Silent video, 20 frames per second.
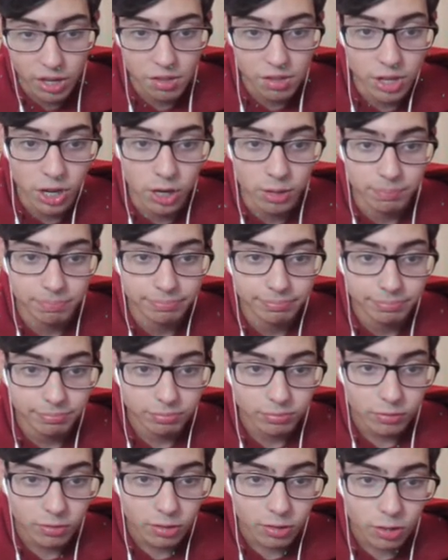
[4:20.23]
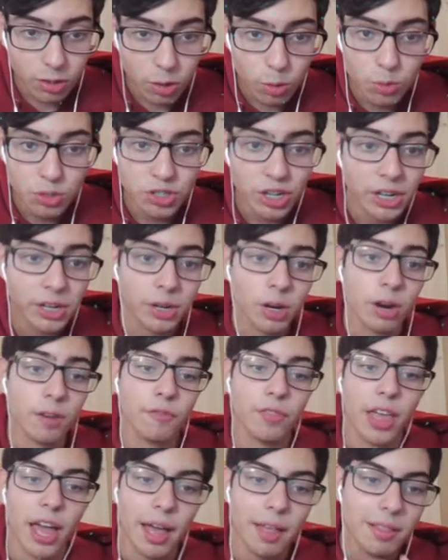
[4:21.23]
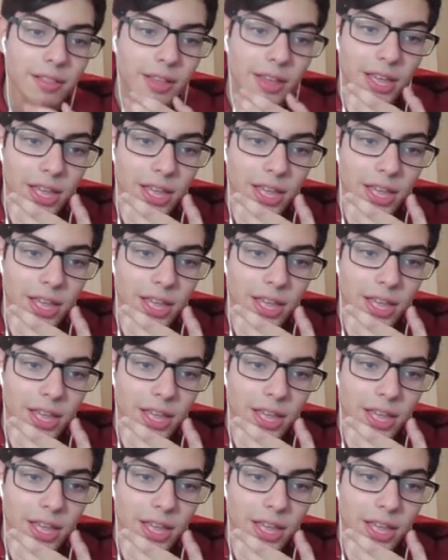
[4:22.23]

So, I'm trying to nerf that.